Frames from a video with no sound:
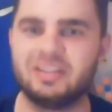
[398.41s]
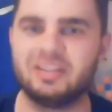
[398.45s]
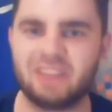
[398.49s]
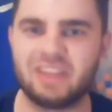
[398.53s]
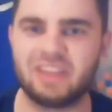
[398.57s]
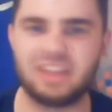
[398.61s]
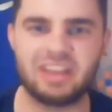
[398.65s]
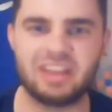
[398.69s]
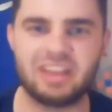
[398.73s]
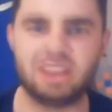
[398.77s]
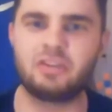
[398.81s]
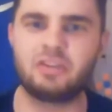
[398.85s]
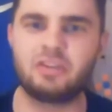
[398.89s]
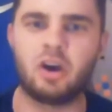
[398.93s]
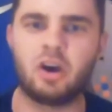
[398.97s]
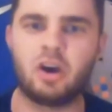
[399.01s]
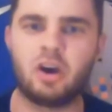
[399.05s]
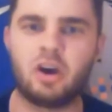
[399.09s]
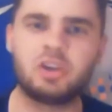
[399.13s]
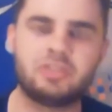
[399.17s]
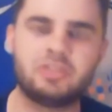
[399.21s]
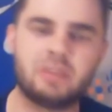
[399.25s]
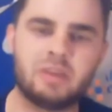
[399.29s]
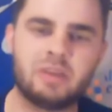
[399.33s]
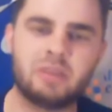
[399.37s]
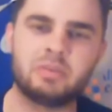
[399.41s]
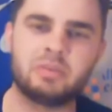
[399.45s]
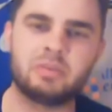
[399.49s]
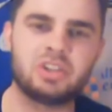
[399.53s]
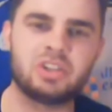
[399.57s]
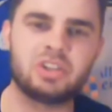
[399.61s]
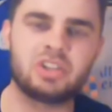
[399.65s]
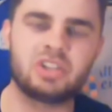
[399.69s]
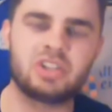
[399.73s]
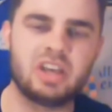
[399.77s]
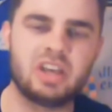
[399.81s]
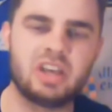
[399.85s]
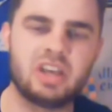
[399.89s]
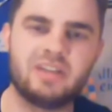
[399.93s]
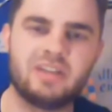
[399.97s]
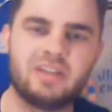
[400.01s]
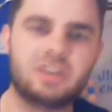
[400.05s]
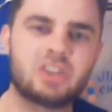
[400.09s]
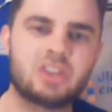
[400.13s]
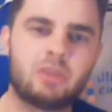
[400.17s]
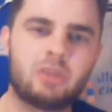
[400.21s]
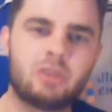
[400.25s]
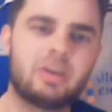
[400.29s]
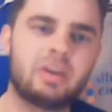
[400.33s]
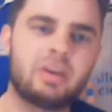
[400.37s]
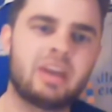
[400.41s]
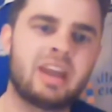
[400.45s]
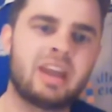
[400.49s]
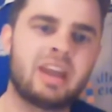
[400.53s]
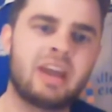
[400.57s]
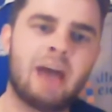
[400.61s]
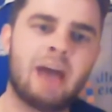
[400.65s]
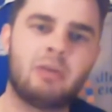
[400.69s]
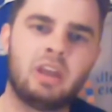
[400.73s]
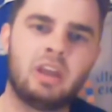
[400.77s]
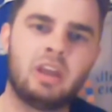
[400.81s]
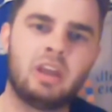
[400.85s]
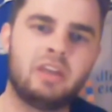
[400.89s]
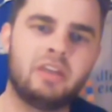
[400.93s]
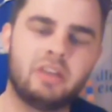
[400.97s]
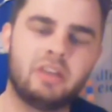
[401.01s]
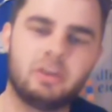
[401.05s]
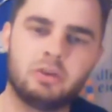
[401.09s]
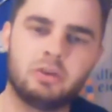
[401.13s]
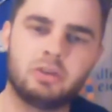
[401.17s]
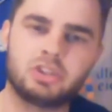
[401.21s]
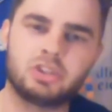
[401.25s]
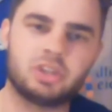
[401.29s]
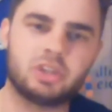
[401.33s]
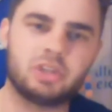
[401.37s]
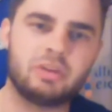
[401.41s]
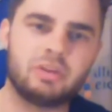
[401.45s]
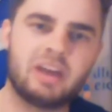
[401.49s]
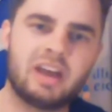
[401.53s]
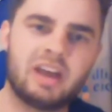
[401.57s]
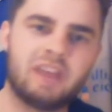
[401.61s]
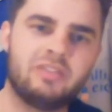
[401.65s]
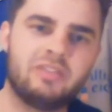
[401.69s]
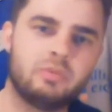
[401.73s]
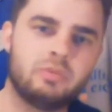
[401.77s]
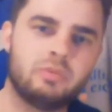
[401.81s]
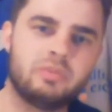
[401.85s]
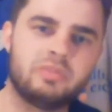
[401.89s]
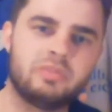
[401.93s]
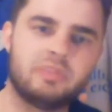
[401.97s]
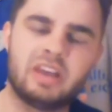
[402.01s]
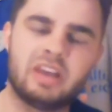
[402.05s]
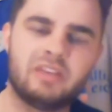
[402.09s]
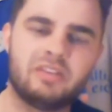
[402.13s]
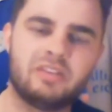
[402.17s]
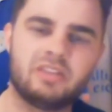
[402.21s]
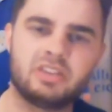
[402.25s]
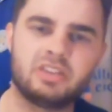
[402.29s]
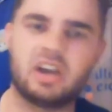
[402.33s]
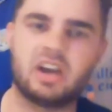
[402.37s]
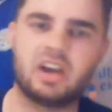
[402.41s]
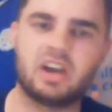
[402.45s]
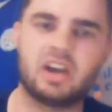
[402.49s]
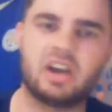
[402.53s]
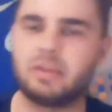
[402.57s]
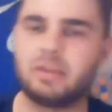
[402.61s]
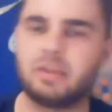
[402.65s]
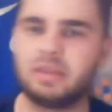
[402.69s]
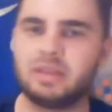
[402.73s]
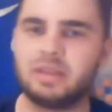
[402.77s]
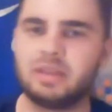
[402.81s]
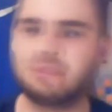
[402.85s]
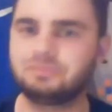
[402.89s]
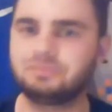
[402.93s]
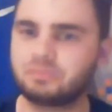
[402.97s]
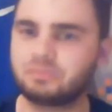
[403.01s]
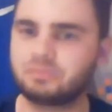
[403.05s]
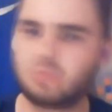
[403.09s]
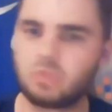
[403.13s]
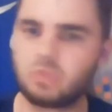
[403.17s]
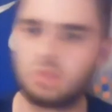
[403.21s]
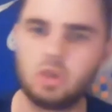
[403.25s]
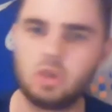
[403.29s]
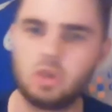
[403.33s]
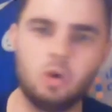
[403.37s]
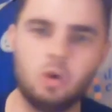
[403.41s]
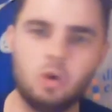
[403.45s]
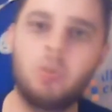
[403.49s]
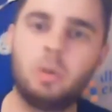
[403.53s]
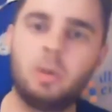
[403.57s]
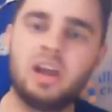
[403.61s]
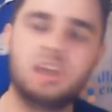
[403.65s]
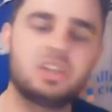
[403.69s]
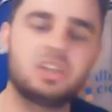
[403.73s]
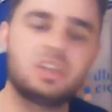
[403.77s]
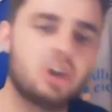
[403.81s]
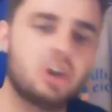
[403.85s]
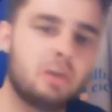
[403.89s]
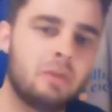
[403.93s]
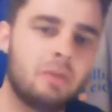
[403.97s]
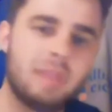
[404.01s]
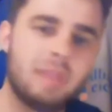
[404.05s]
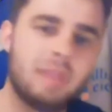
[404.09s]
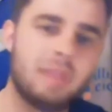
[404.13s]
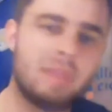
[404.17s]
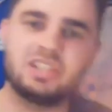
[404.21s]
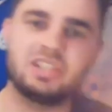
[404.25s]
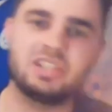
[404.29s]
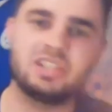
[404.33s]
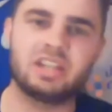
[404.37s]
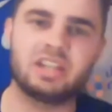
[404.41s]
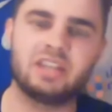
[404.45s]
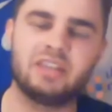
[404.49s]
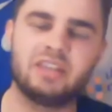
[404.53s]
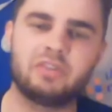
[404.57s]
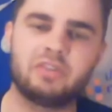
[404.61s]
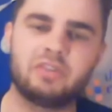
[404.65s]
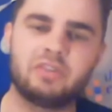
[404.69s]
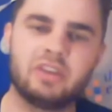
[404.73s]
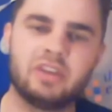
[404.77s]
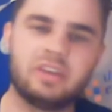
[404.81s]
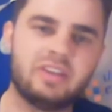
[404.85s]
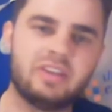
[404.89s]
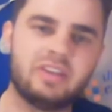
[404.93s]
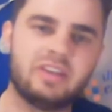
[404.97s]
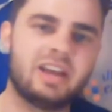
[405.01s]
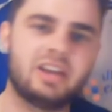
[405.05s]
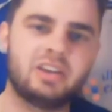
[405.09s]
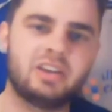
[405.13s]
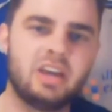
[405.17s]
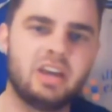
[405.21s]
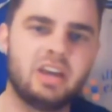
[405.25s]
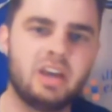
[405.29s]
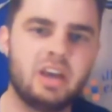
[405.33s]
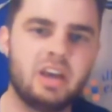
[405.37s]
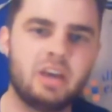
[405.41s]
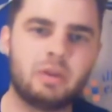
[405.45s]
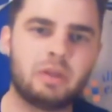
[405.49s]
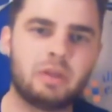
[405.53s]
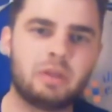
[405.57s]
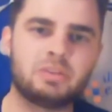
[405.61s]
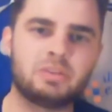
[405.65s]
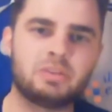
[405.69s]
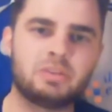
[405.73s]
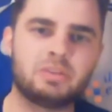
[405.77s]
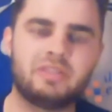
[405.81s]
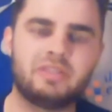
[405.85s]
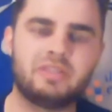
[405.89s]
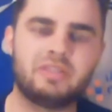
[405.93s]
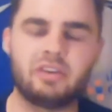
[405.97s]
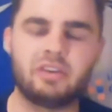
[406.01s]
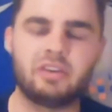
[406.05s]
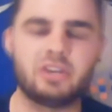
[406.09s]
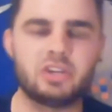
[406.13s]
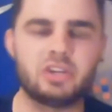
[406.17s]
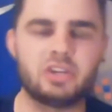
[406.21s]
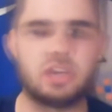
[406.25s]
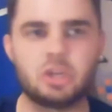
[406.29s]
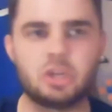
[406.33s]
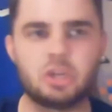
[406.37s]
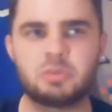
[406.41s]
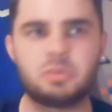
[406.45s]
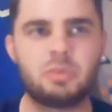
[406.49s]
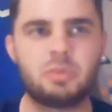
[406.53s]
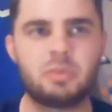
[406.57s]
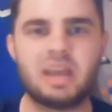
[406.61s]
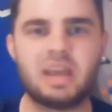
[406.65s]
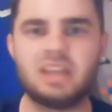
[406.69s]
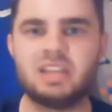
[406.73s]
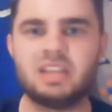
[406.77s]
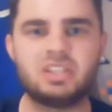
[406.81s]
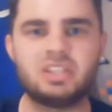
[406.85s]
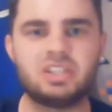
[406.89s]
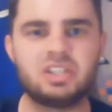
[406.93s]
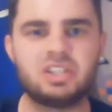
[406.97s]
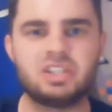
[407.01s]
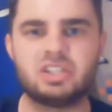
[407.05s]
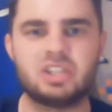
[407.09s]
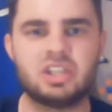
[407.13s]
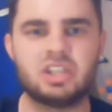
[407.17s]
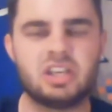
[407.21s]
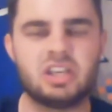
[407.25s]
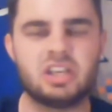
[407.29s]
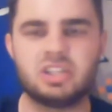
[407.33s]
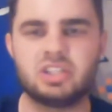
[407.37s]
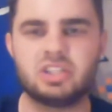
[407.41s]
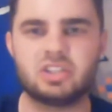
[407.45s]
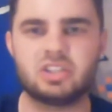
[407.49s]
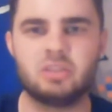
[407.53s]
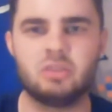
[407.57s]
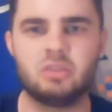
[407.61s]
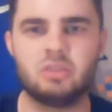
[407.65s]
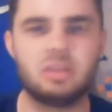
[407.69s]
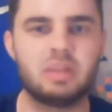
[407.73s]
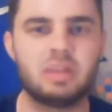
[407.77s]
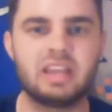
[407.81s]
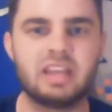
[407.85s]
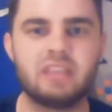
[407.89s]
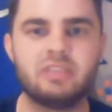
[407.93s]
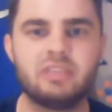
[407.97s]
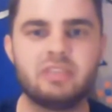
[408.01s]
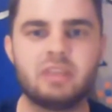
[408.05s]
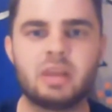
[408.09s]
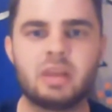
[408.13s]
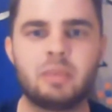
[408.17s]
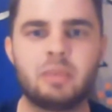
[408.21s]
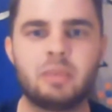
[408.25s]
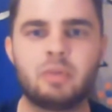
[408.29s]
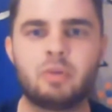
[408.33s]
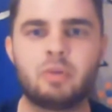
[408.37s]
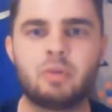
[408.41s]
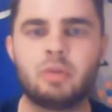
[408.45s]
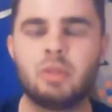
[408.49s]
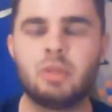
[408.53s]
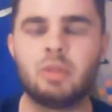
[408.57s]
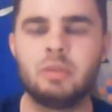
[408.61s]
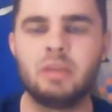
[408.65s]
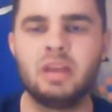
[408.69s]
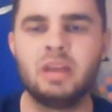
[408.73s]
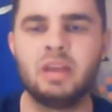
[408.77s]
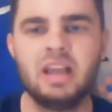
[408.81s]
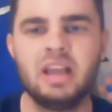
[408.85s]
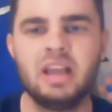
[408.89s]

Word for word: They, you've got to watch them because that's our real outlet. Those two down the down the side. I mean, Albrighton's got amazing delivery. He had when he was at Villa, and Schlupp's pace is is unbelievably a problem.